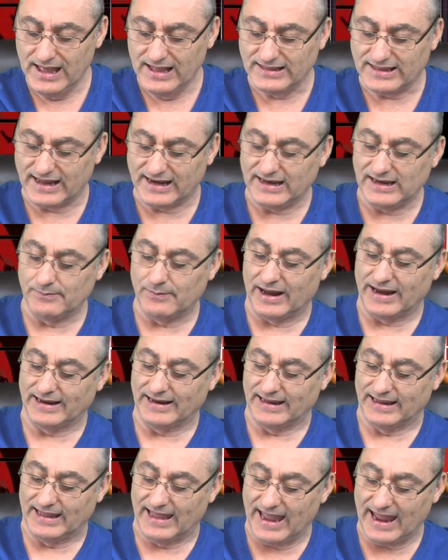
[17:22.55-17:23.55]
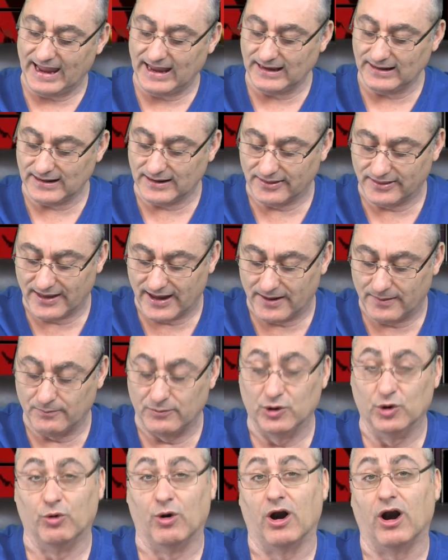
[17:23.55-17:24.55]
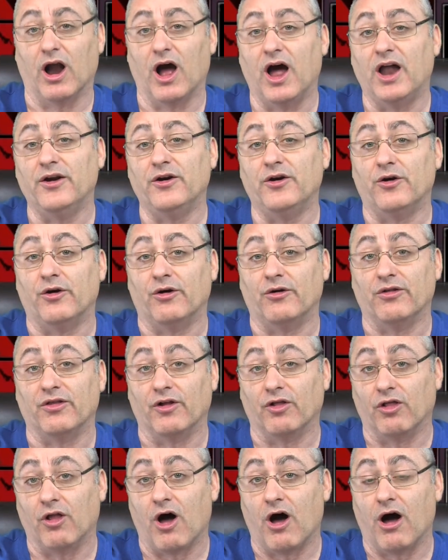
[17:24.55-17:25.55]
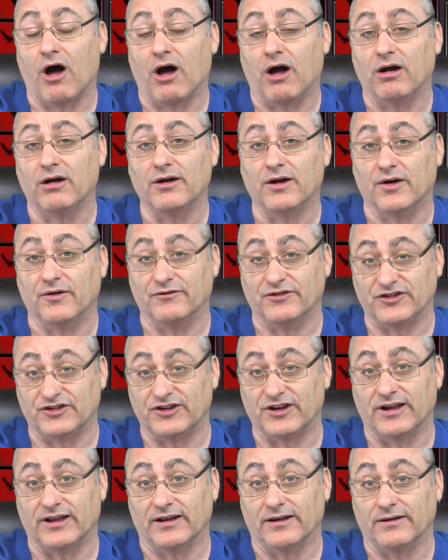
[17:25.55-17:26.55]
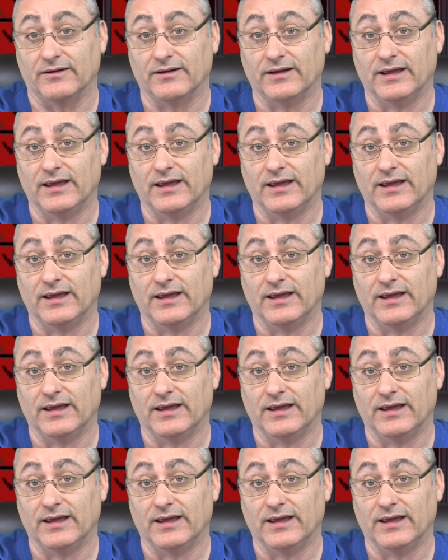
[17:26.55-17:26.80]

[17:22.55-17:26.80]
that he might gain them who are under the law of sin.